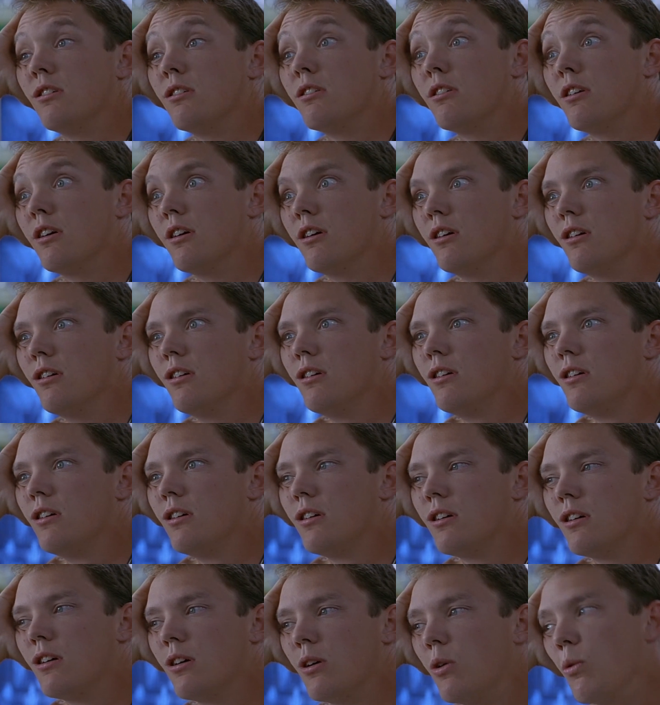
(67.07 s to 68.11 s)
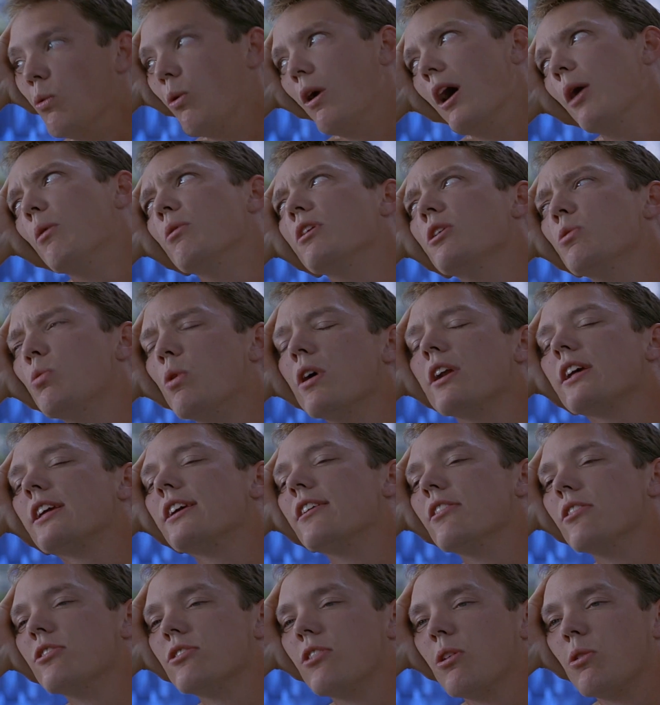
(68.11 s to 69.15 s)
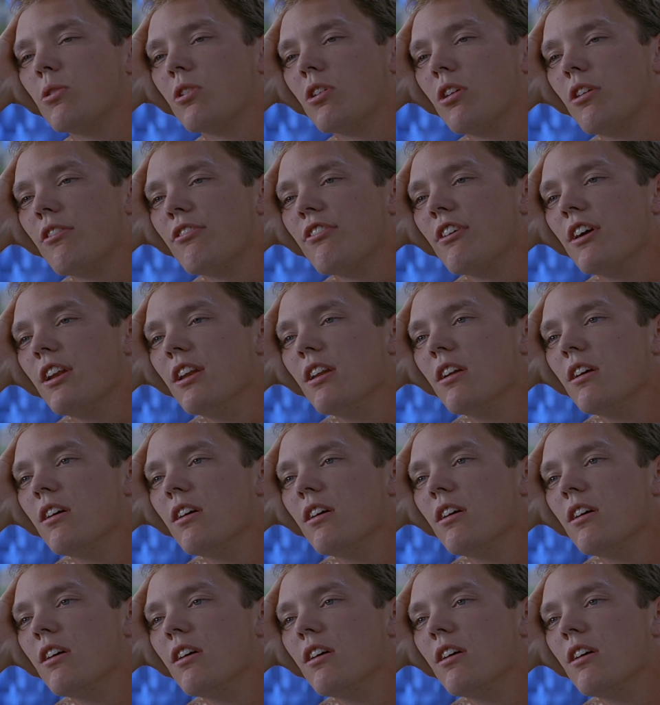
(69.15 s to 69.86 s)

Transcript: Yeah? Why would he want to kill his own girlfriend?